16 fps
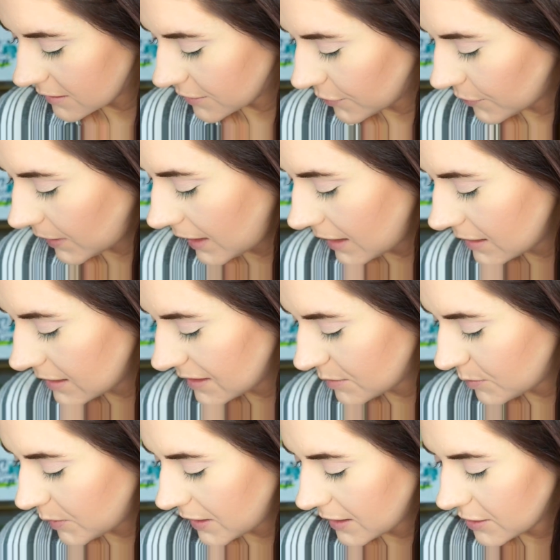So
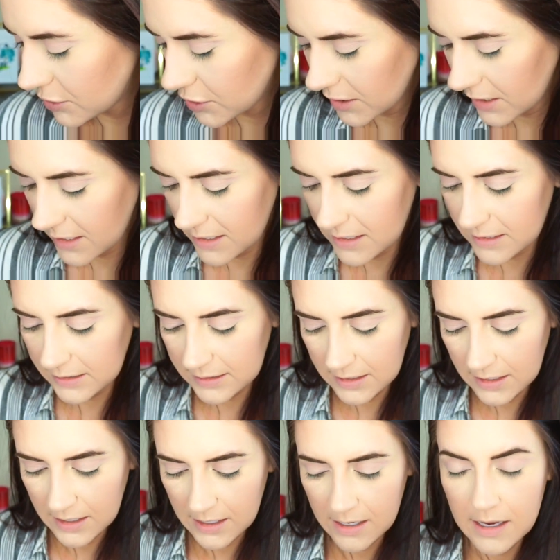Candied Peach is
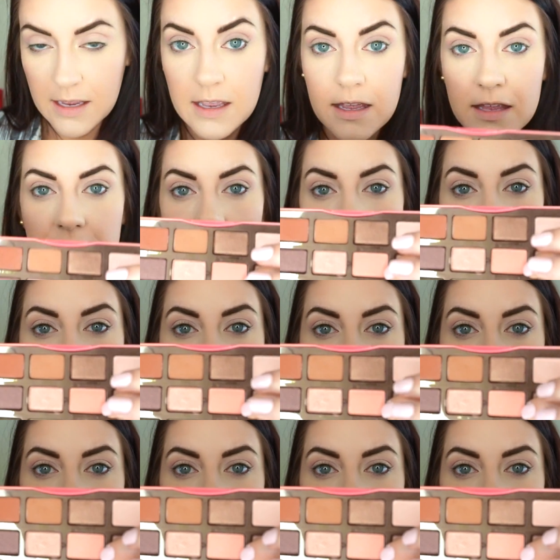this